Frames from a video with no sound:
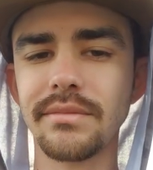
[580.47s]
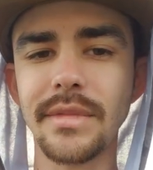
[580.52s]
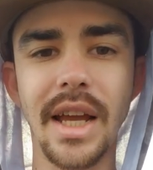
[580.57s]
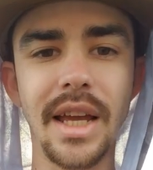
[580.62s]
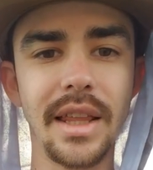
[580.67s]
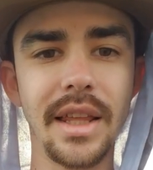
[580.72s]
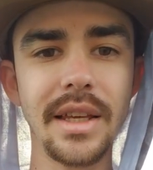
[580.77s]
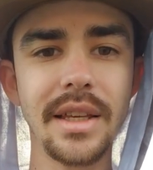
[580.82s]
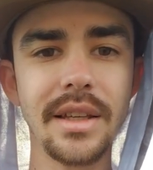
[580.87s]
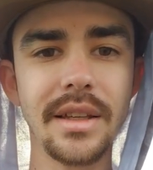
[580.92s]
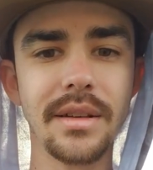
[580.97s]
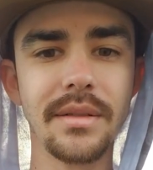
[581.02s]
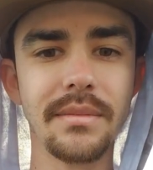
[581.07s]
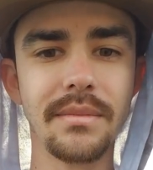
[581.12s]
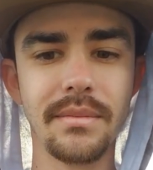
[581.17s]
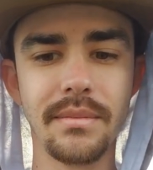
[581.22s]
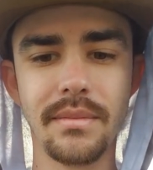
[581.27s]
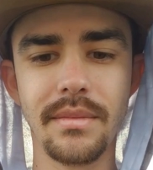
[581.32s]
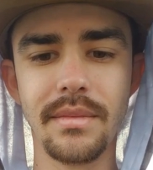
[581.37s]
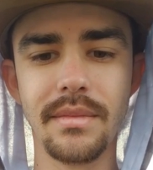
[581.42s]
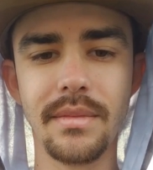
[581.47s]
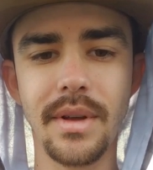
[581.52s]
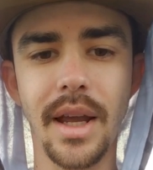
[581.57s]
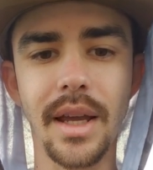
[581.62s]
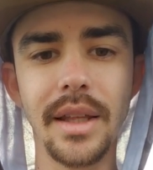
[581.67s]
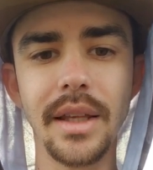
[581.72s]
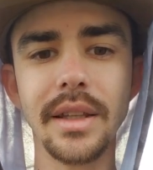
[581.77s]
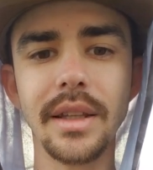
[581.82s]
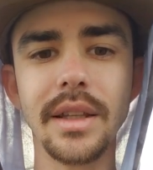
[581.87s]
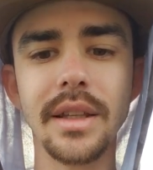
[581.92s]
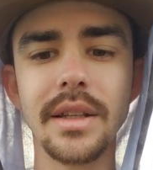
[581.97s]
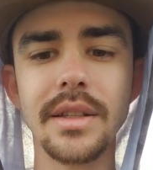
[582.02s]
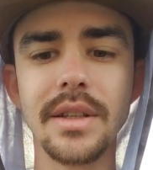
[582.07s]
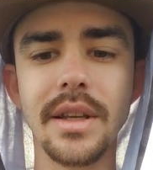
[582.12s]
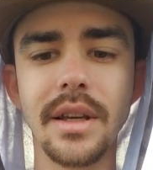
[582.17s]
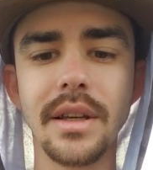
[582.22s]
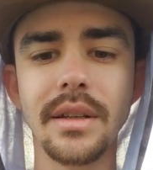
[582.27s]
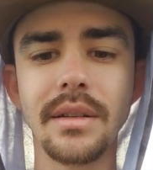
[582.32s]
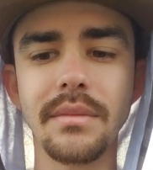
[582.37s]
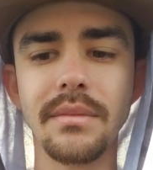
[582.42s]
I like it. I like the
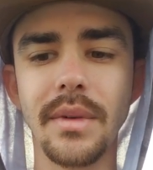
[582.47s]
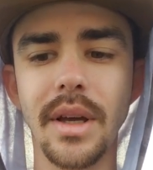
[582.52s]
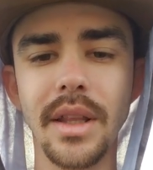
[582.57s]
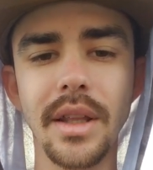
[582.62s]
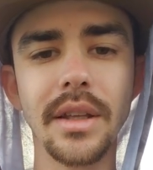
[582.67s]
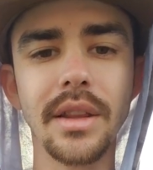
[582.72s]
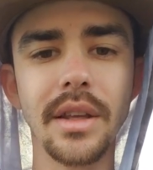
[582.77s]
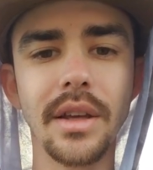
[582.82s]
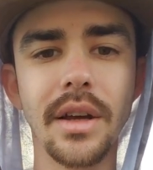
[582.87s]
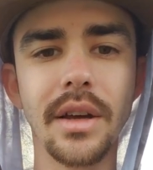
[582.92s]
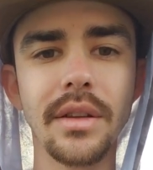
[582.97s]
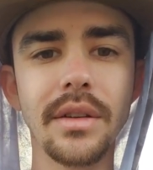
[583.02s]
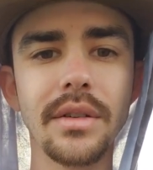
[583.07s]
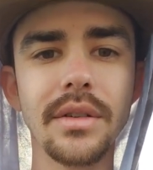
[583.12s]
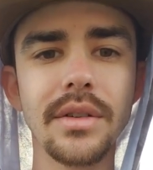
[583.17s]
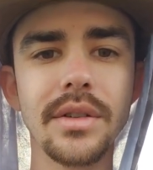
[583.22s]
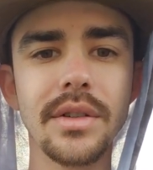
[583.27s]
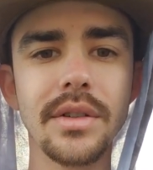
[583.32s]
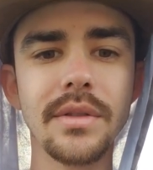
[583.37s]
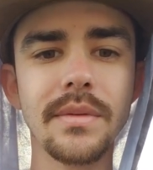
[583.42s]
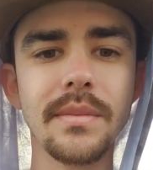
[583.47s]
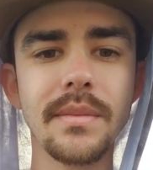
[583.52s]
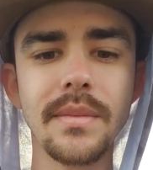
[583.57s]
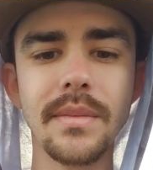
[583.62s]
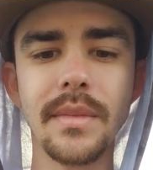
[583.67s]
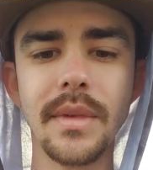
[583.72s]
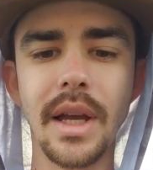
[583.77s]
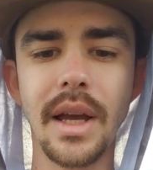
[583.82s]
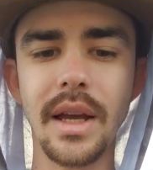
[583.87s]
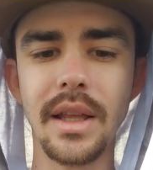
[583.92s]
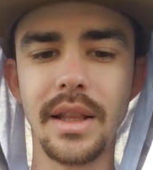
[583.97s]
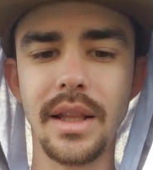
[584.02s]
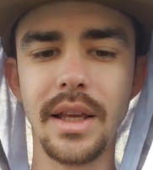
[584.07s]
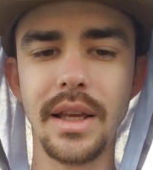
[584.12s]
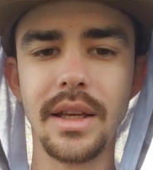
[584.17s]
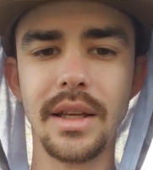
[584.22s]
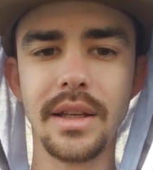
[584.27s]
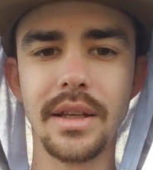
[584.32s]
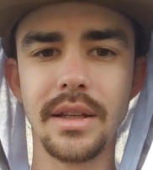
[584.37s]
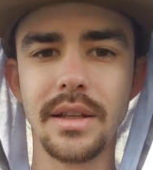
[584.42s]
design, I like the colors, I
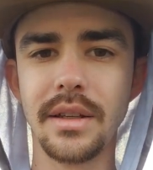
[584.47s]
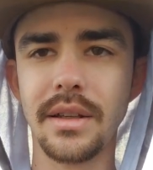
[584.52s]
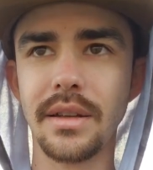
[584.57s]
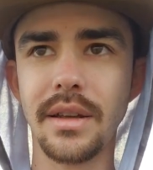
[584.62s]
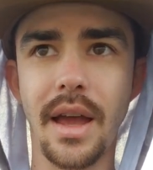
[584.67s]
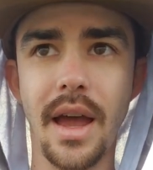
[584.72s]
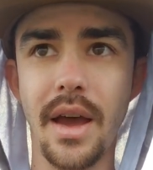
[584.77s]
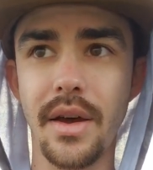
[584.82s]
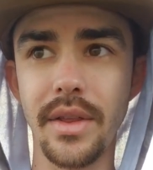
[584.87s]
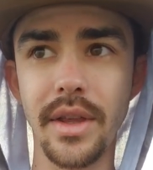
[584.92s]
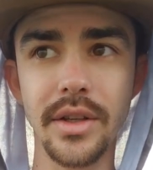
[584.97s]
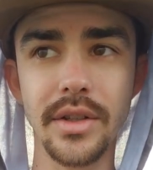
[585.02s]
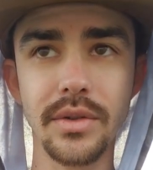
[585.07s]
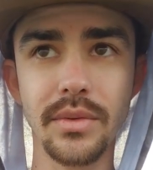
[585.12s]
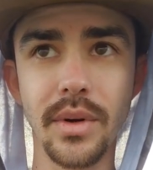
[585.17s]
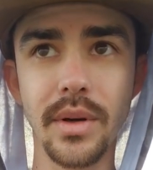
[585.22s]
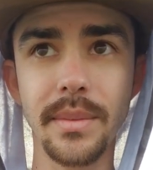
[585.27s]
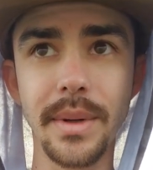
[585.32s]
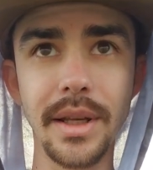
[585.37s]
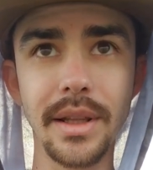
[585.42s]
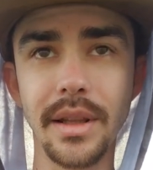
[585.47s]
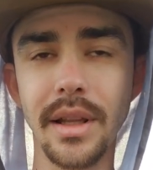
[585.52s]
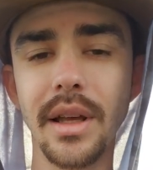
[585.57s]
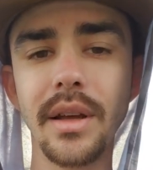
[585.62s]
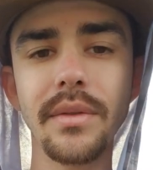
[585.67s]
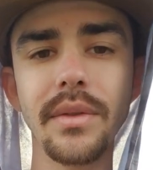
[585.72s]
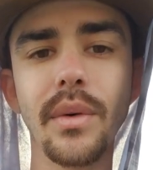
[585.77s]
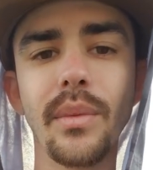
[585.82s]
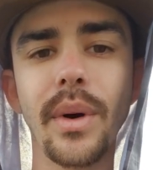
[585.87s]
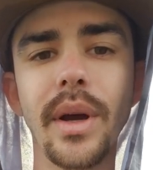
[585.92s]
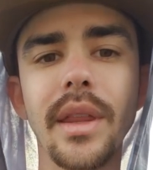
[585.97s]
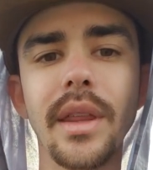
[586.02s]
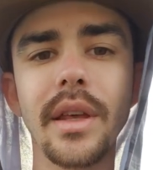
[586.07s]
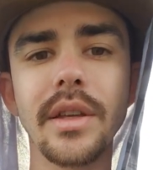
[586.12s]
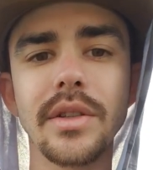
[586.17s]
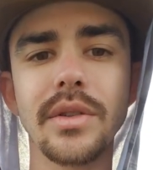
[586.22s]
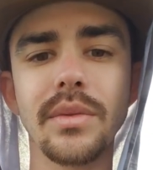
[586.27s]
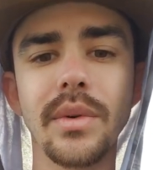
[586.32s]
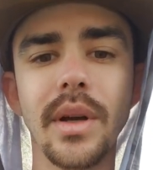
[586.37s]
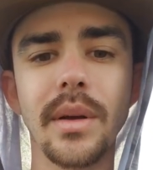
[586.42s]
like how they swim. I love the way they
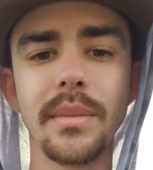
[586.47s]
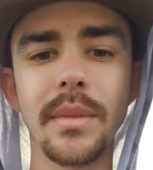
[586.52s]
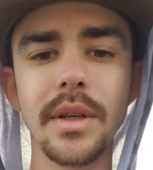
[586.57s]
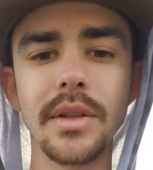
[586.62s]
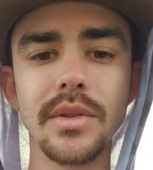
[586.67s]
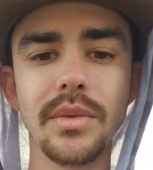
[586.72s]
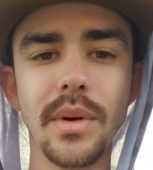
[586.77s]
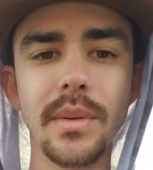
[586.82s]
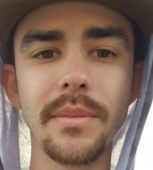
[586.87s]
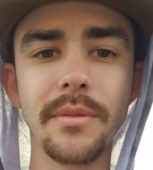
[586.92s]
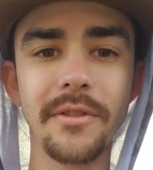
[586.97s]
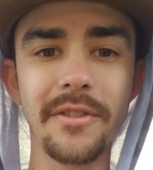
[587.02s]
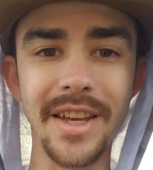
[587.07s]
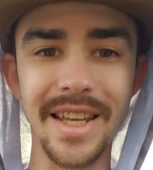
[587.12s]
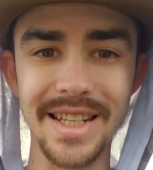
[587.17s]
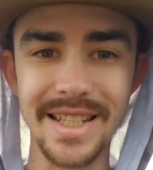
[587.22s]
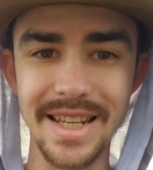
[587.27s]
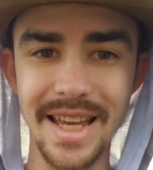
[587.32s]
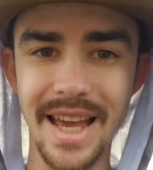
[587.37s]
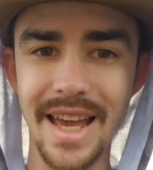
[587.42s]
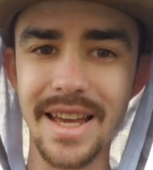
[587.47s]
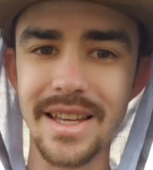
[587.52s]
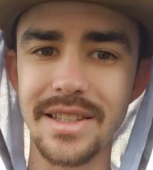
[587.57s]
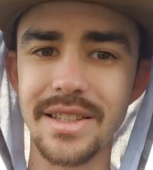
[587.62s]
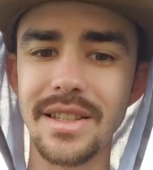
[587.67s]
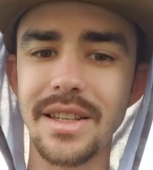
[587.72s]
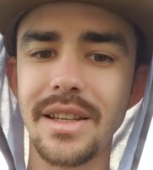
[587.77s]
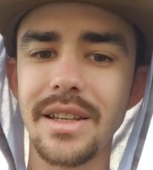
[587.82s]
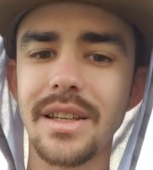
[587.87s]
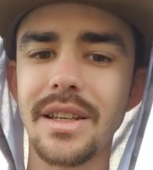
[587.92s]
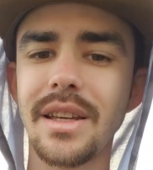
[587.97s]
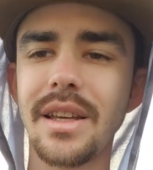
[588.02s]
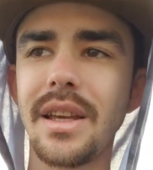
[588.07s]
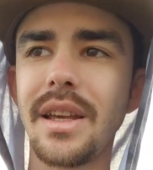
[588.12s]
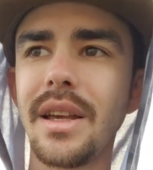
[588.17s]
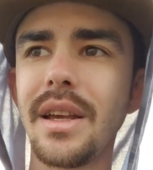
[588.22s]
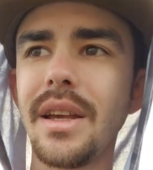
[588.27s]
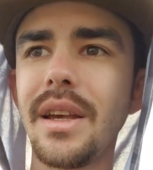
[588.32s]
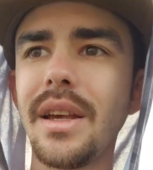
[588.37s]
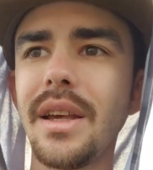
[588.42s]
swim. They swim fantastic.
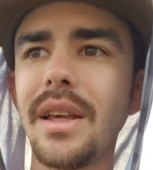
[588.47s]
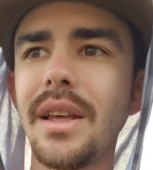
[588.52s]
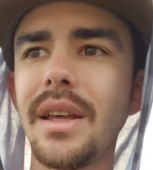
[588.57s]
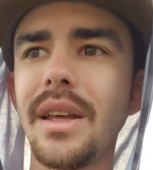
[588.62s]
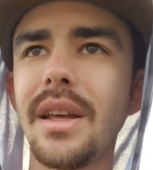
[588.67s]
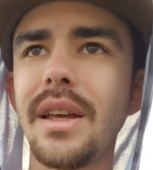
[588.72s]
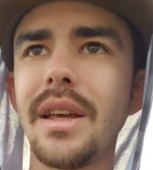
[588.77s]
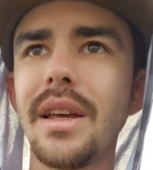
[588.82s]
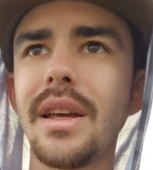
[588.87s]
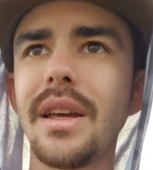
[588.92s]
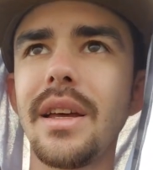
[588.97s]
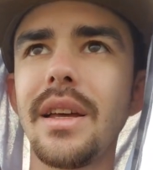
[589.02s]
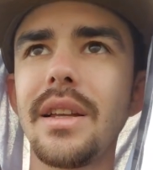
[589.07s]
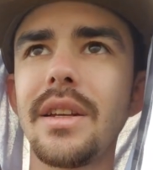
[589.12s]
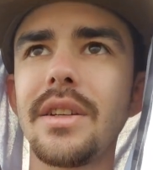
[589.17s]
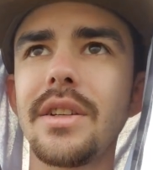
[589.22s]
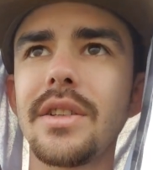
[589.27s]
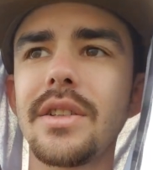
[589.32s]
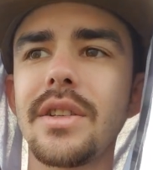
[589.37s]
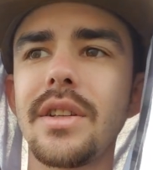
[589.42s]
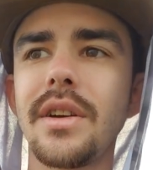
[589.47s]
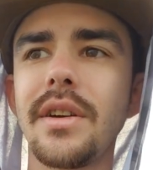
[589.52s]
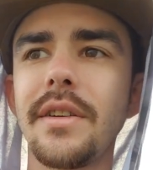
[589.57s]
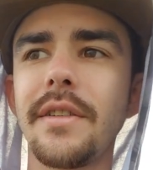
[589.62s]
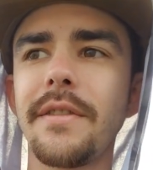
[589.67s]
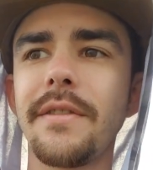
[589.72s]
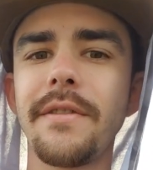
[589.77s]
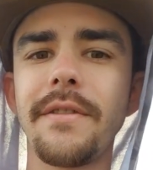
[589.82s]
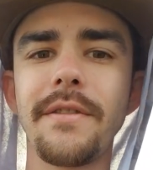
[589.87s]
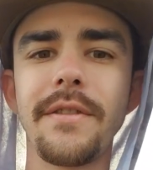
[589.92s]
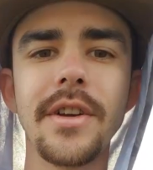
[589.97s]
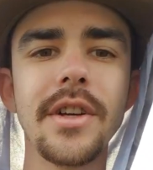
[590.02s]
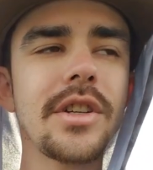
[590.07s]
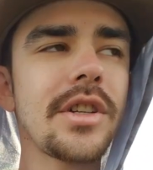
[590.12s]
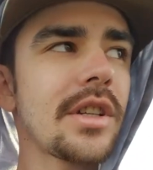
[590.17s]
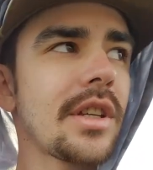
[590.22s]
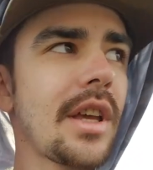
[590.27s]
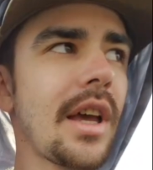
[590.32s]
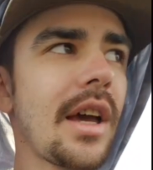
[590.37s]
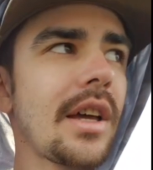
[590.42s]
Just their
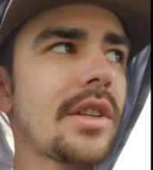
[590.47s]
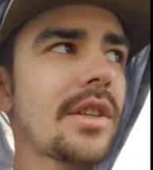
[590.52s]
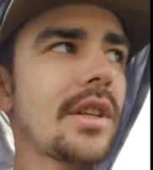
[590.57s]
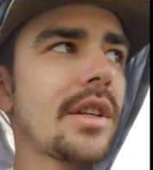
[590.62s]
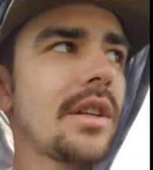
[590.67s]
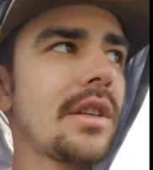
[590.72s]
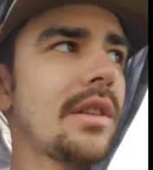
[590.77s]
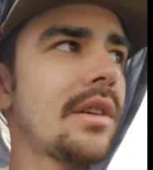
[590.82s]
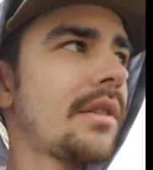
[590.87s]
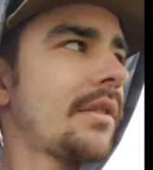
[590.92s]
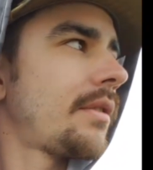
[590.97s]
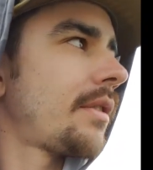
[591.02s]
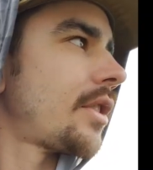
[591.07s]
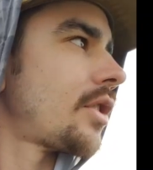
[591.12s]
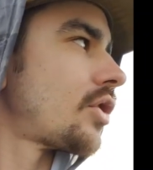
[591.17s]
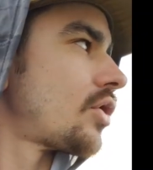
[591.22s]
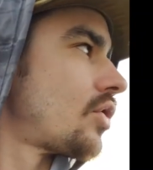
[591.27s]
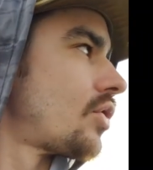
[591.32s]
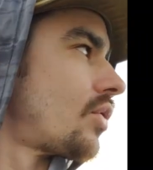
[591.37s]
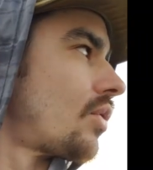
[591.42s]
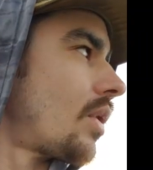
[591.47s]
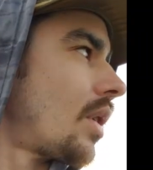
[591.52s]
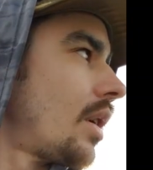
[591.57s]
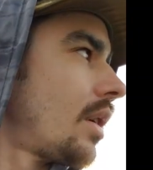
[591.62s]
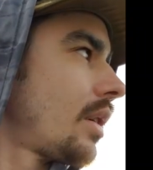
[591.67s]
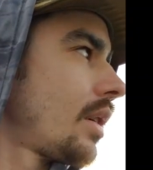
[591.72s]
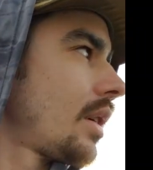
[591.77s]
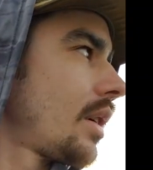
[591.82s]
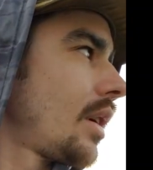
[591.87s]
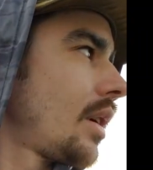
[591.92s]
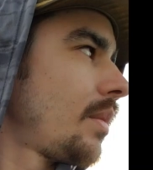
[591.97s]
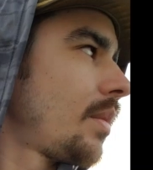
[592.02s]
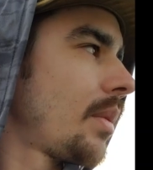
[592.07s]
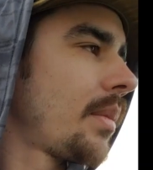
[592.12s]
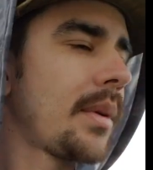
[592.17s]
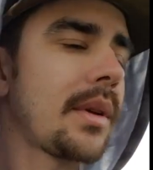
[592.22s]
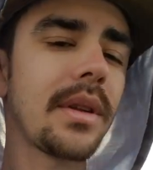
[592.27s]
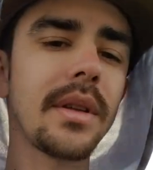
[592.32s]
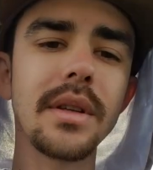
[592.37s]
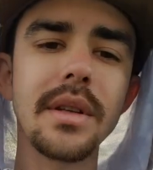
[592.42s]
fish catching and their fish drawing
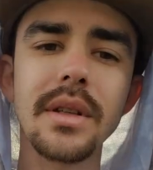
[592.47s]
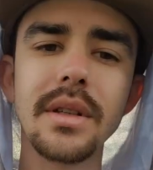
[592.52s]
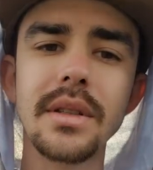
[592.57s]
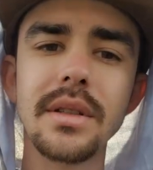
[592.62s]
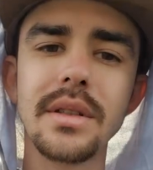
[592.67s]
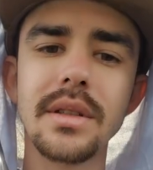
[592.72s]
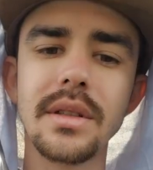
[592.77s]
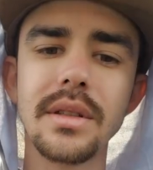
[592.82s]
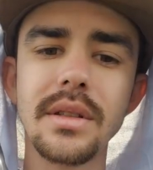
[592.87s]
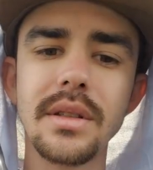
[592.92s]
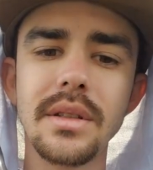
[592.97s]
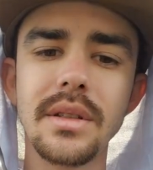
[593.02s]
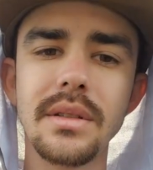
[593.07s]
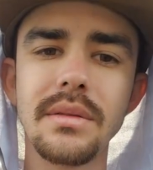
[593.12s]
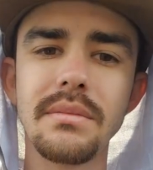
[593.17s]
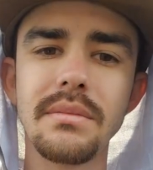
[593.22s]
capabilities,